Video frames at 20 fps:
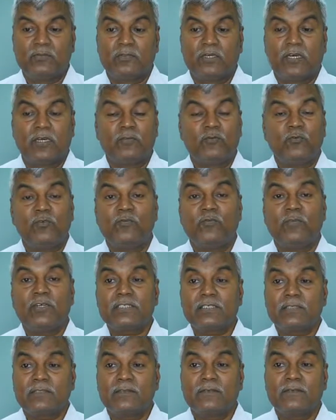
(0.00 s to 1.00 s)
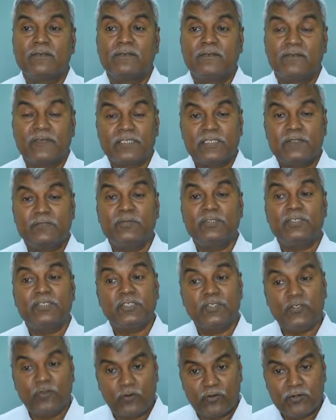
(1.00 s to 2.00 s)
and you must first be
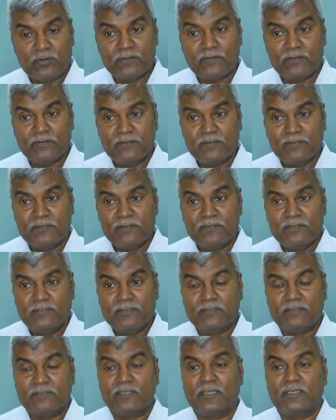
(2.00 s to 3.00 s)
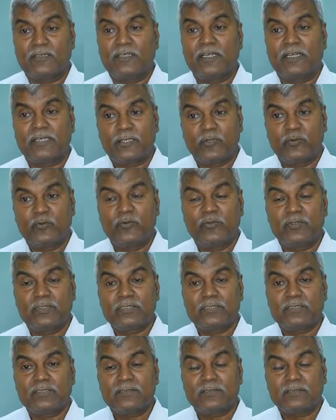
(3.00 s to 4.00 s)
sure that the
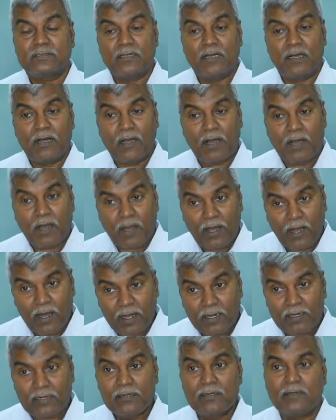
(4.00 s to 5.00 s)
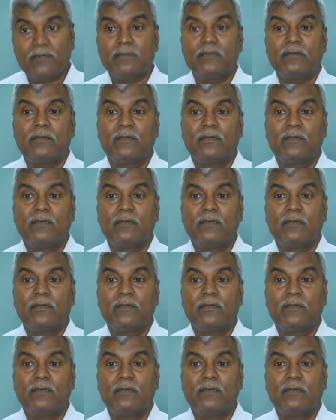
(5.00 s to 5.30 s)
attributes are